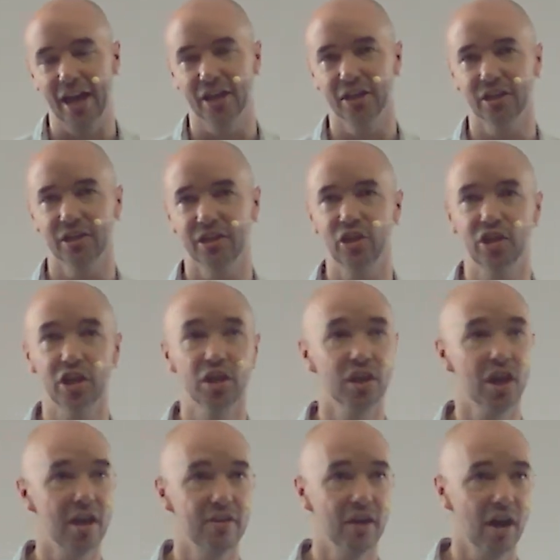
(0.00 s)
and you can
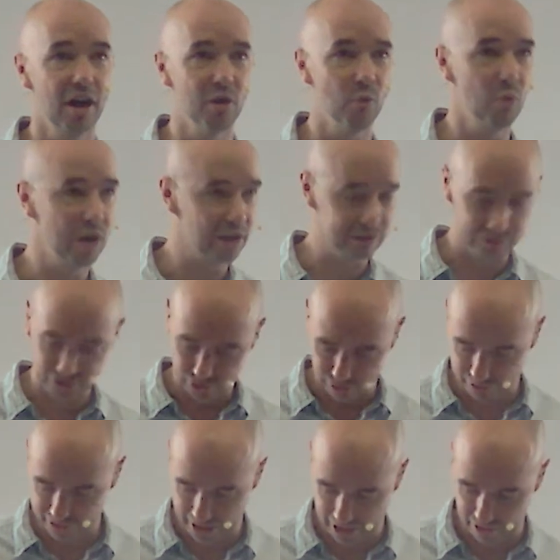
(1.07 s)
know that I will
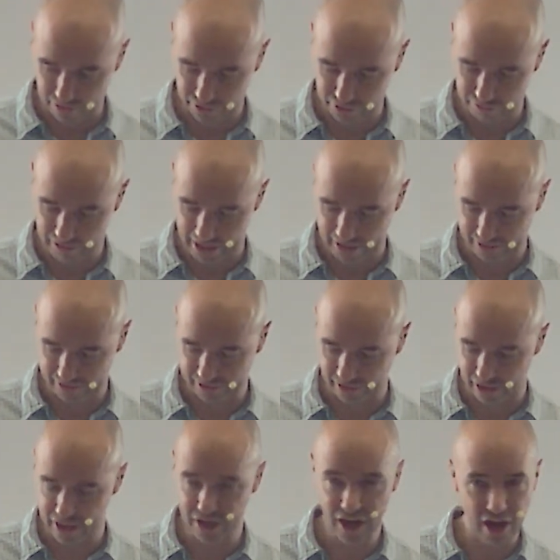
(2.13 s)
sort out the
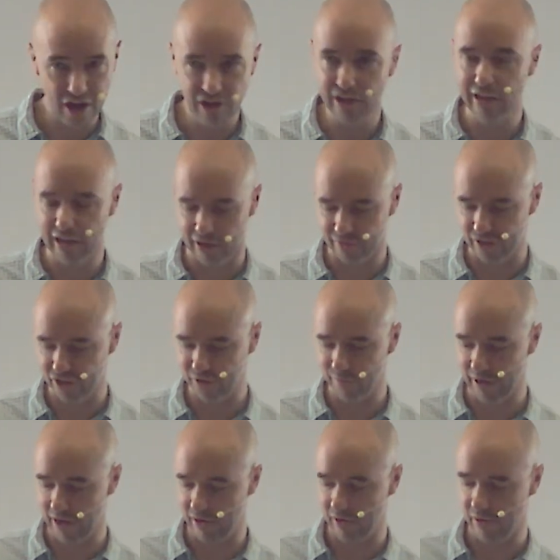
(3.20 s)
rest. I know you love
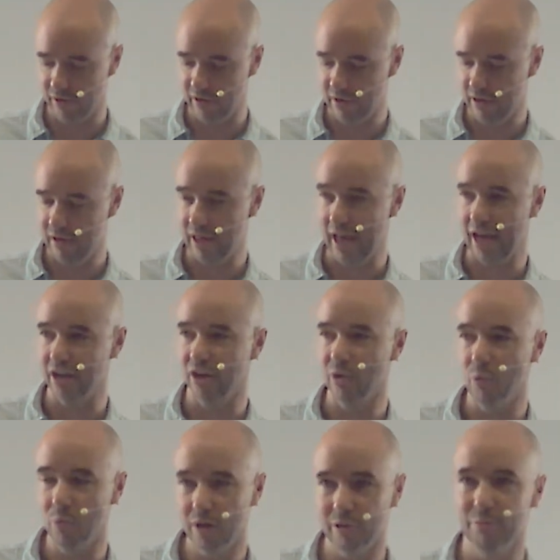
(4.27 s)
Ishmael, and I
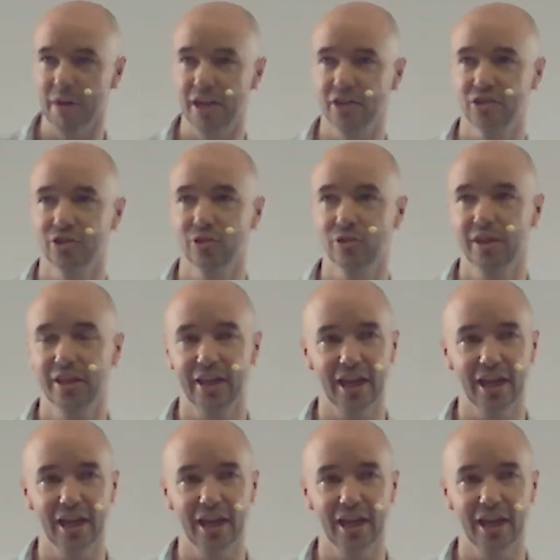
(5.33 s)
will make sure